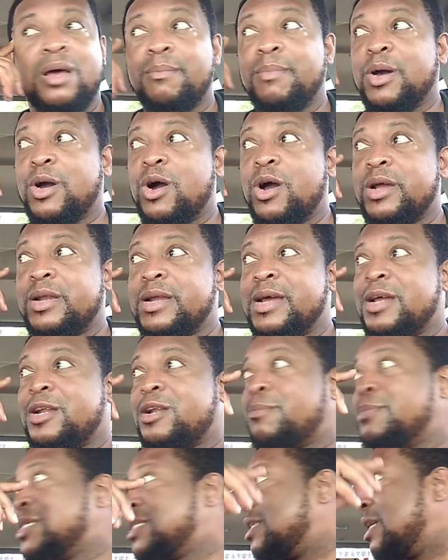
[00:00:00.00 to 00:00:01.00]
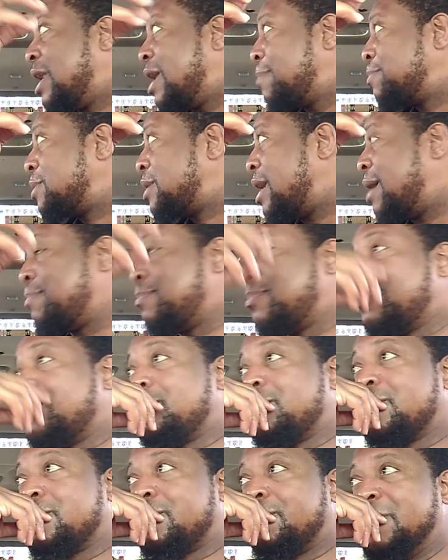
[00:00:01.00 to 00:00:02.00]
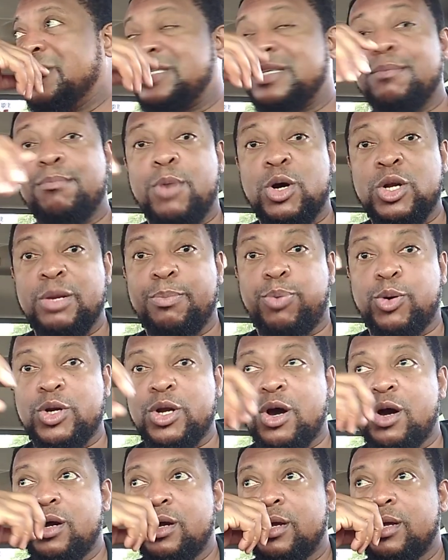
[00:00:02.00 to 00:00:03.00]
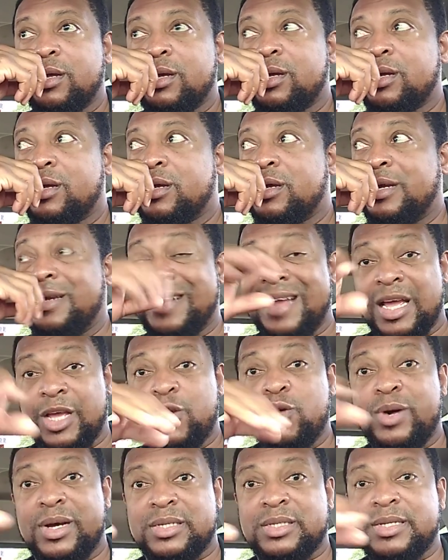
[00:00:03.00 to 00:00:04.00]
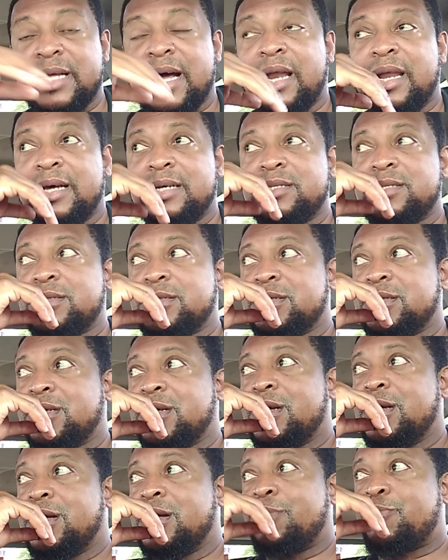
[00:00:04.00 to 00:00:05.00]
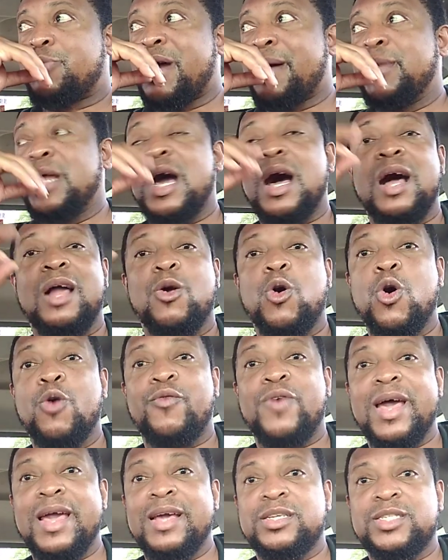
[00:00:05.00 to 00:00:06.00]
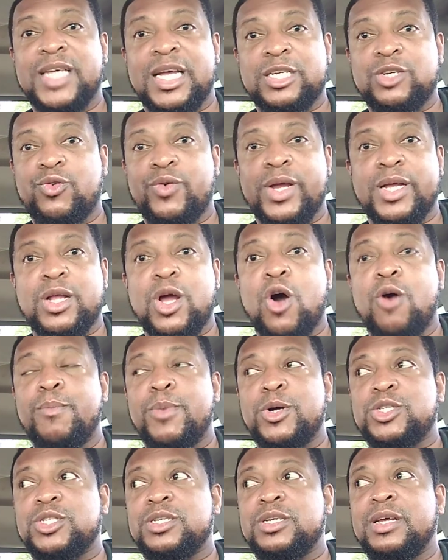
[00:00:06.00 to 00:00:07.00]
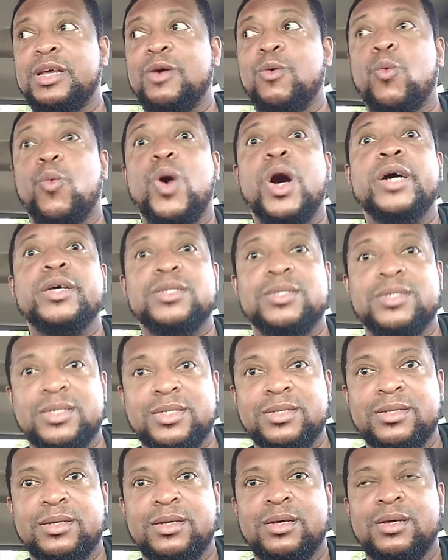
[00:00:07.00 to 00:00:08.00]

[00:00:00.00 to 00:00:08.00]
I go in there and I missing laptop, I money put down in our US dollars. Probably I'll over exaggerate how much it was.